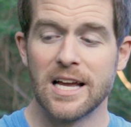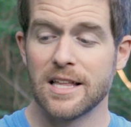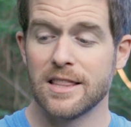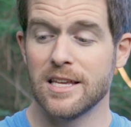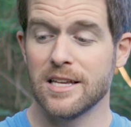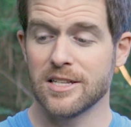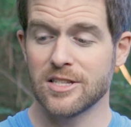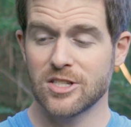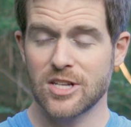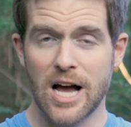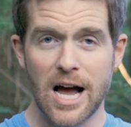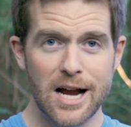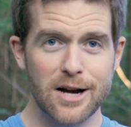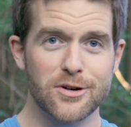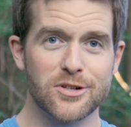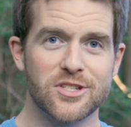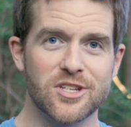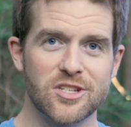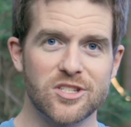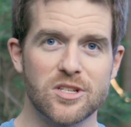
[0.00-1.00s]
The entire
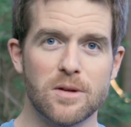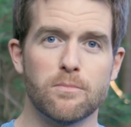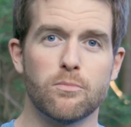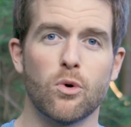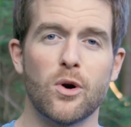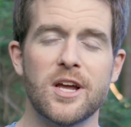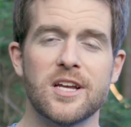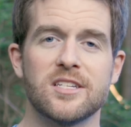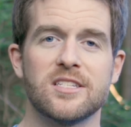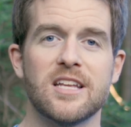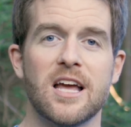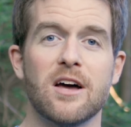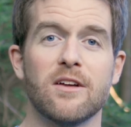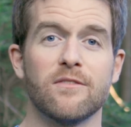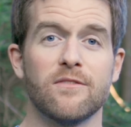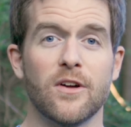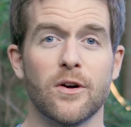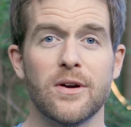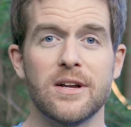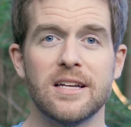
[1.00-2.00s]
system breaks
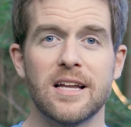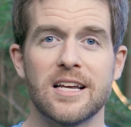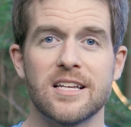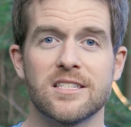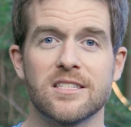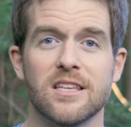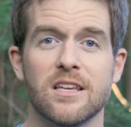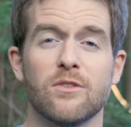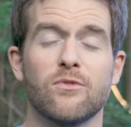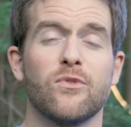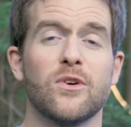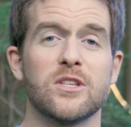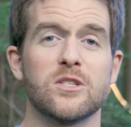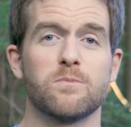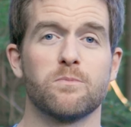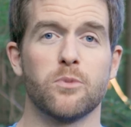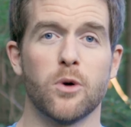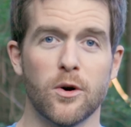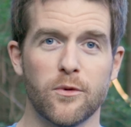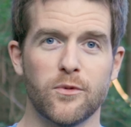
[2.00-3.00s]
down very nicely and fits
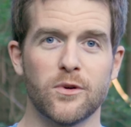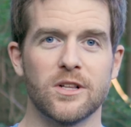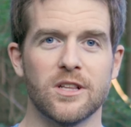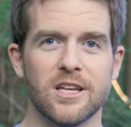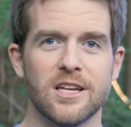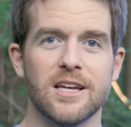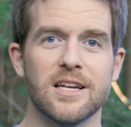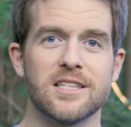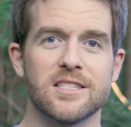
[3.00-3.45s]
perfectly